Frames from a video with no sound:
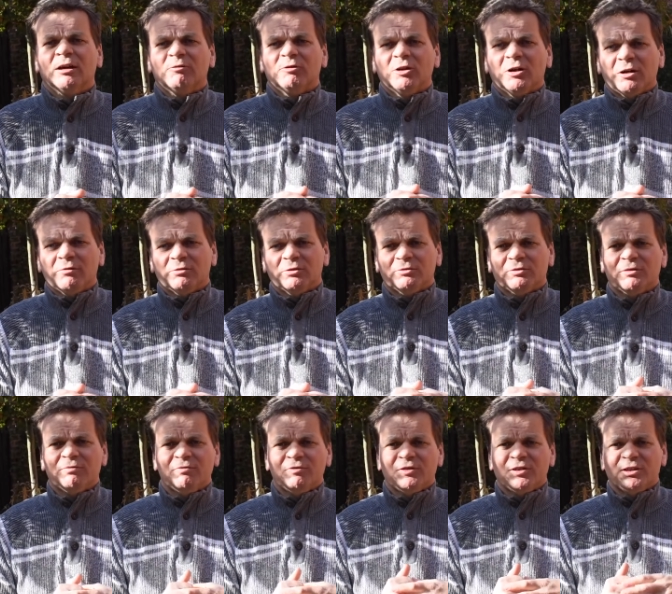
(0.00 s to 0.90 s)
rather
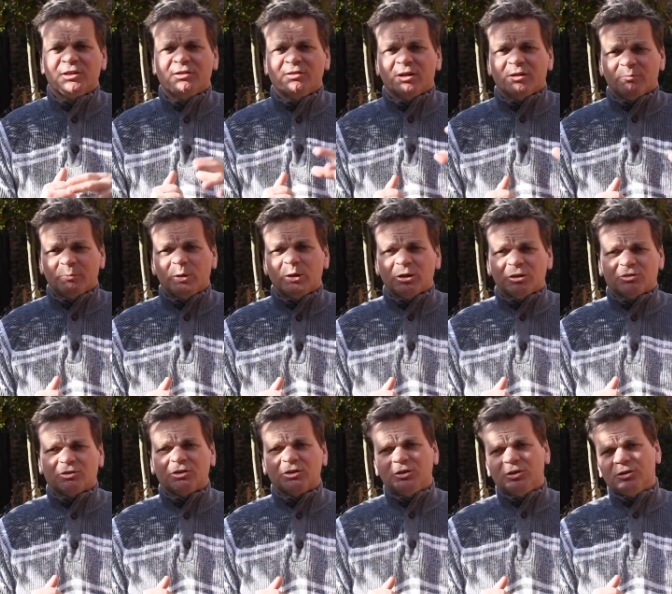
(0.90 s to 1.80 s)
than the
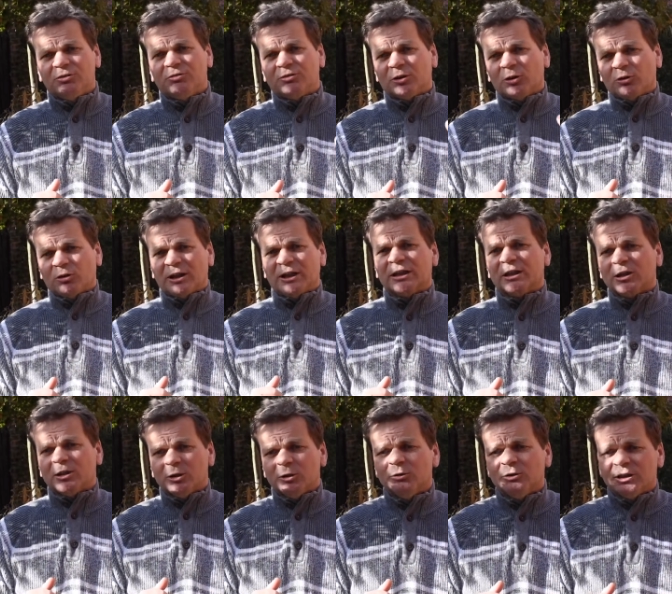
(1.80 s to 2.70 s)
person you've got
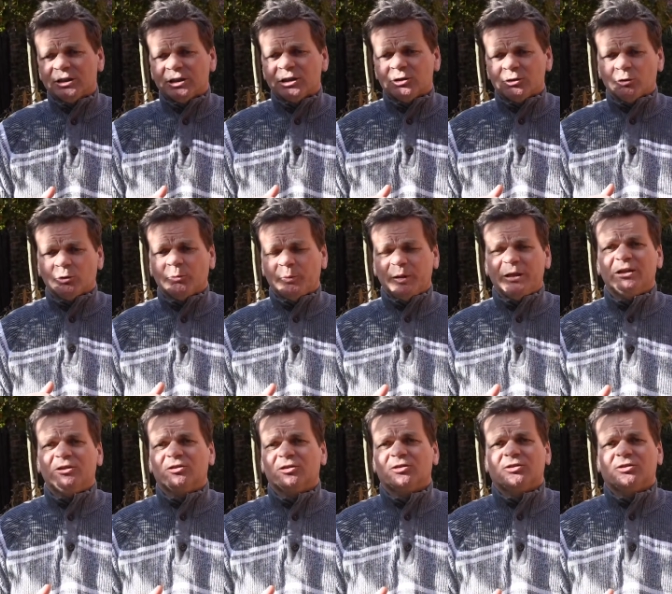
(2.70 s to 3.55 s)
included in your picture.